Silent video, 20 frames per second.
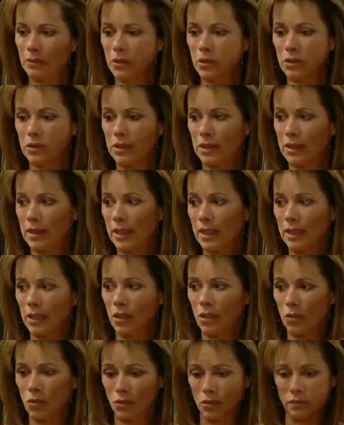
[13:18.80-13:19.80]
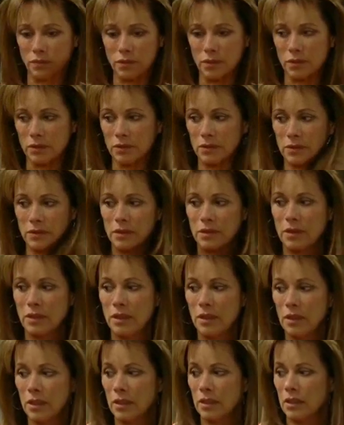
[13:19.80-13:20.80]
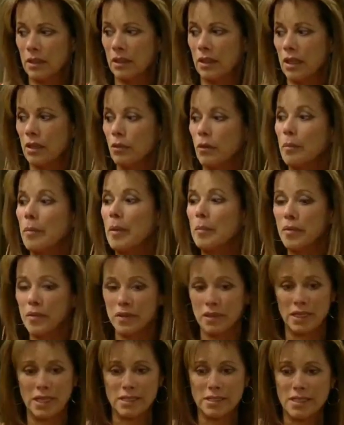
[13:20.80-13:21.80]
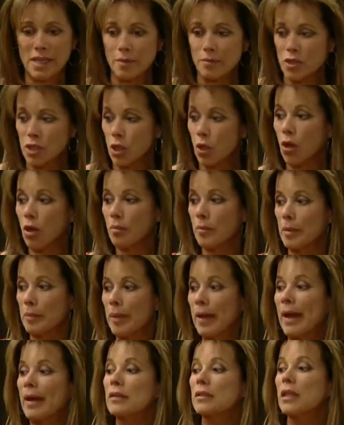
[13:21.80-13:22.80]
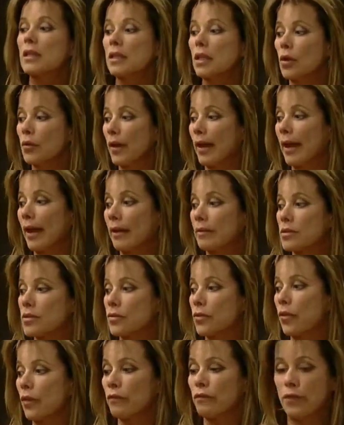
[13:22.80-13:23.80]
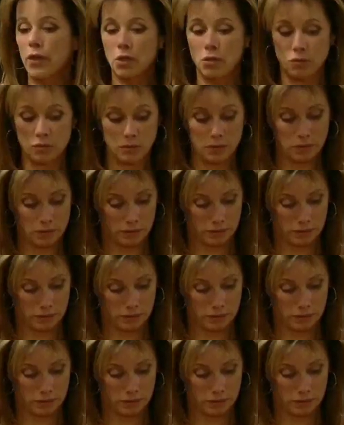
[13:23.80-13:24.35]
Yeah, well, good luck getting a hold of her. I don't remember the last time she called me back, let alone answered the phone.